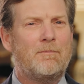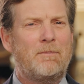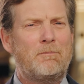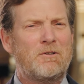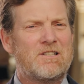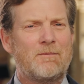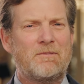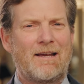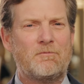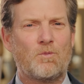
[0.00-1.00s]
People
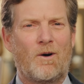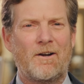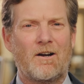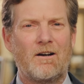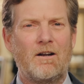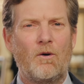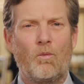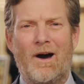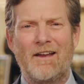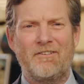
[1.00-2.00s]
sometimes wonder
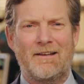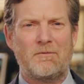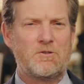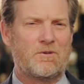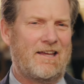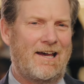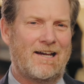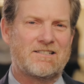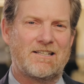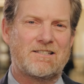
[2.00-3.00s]
why families with
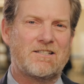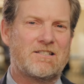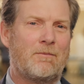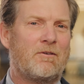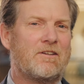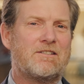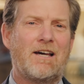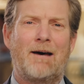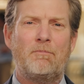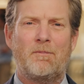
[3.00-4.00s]
access to some of the
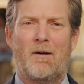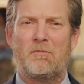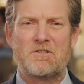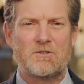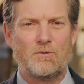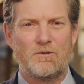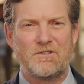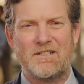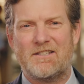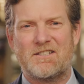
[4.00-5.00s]
top public
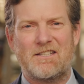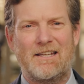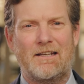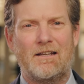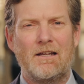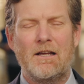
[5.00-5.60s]
schools in the state